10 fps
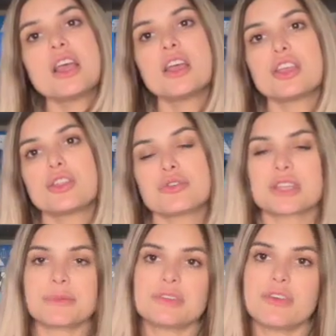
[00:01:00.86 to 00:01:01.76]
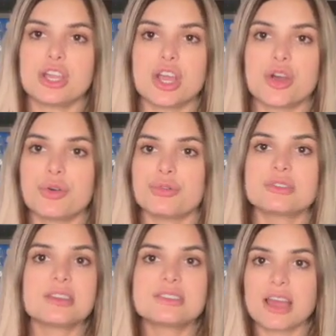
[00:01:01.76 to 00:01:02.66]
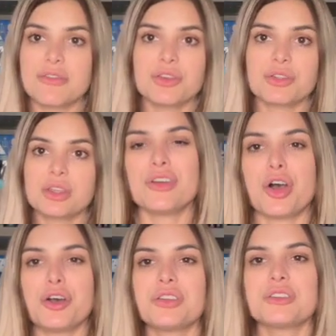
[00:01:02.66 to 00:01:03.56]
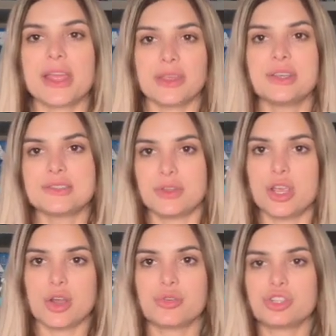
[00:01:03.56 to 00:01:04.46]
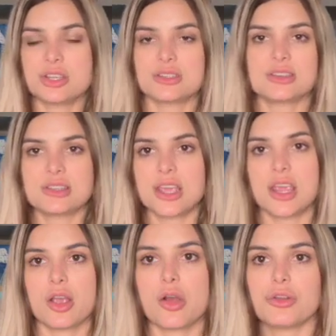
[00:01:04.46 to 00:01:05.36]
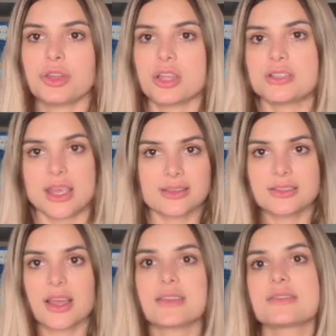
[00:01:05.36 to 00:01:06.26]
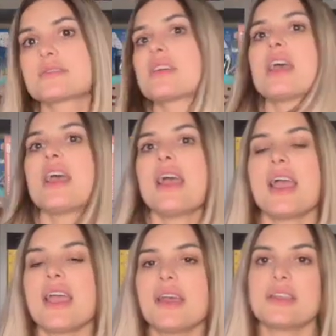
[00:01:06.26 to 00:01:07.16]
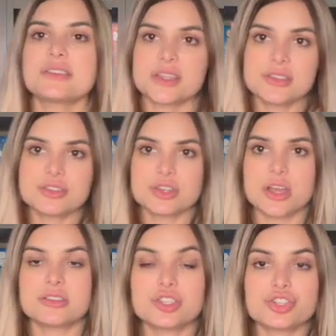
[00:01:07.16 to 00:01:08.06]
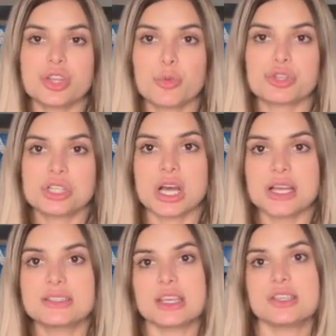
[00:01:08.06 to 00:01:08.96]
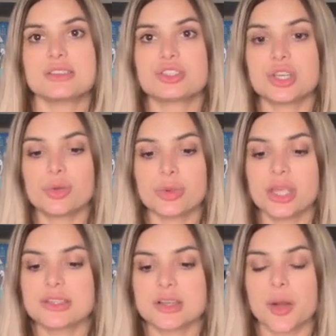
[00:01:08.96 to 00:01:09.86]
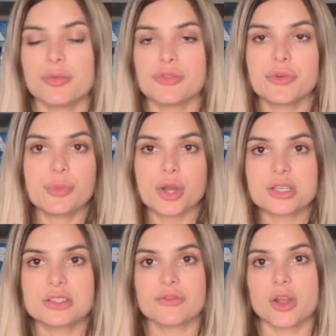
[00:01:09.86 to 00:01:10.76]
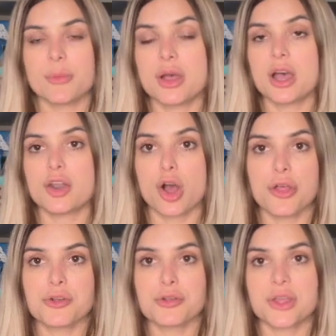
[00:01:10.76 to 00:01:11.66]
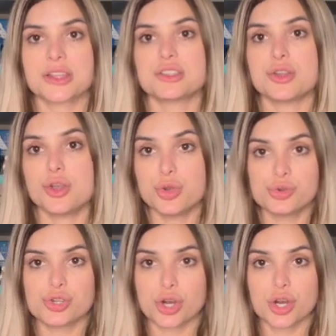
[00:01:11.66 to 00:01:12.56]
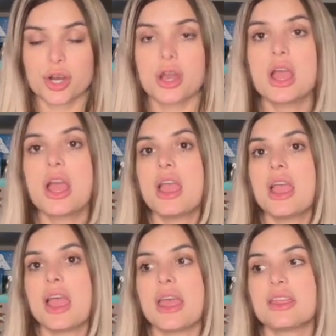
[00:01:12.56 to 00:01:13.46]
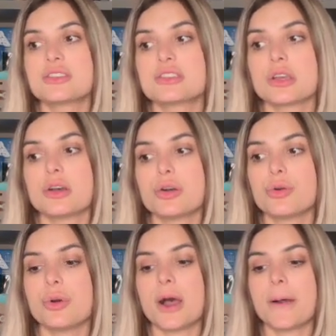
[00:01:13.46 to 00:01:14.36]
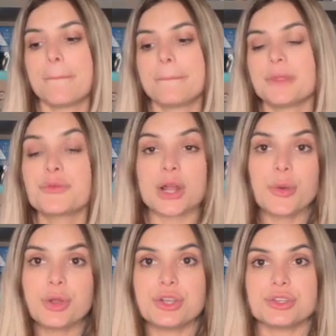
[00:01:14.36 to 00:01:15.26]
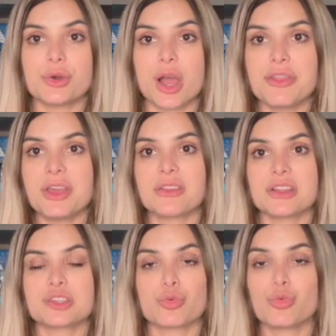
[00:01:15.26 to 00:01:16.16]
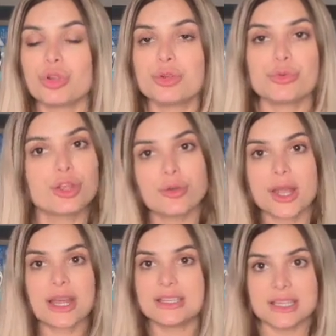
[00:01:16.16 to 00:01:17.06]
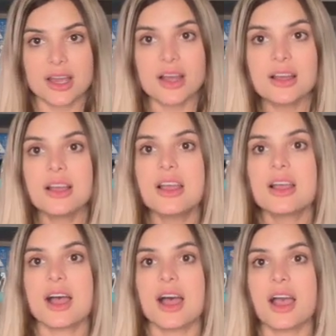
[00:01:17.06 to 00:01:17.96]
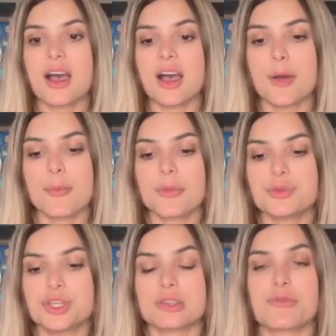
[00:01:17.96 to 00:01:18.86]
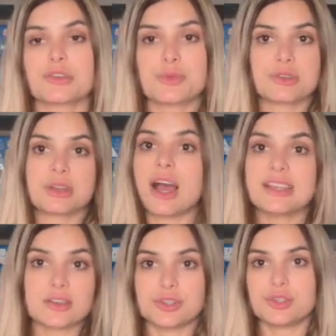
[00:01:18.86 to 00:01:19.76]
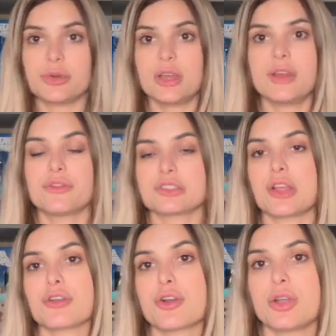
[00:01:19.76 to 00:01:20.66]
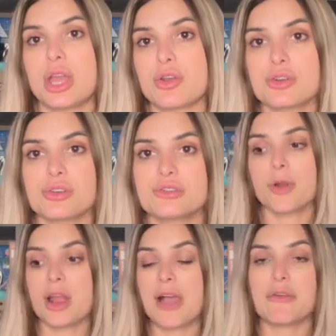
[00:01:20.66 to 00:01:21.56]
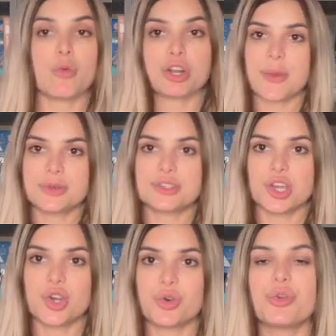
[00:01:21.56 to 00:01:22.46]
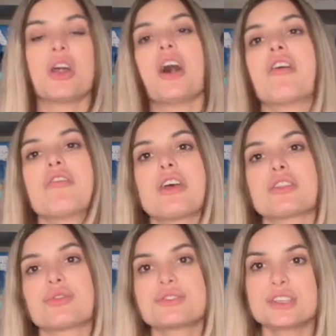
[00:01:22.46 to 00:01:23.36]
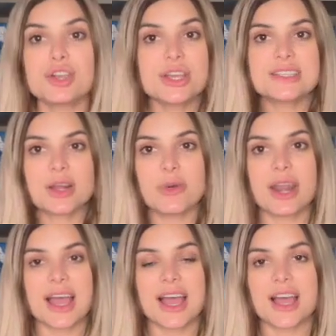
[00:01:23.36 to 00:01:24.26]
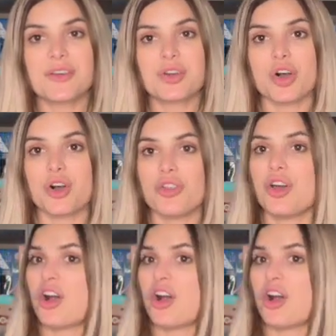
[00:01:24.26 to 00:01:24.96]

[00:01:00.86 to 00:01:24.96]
those types of videos, definitely. On Haley's video, she does this thing called a taste test. And essentially what she does is she reads a couple different books from an author that's new to her. And so that's what I want to do. I think that's a really, really great idea. She's the first person I saw do it. If there's other creators, or I haven't watched an episode of a little series that I want to have called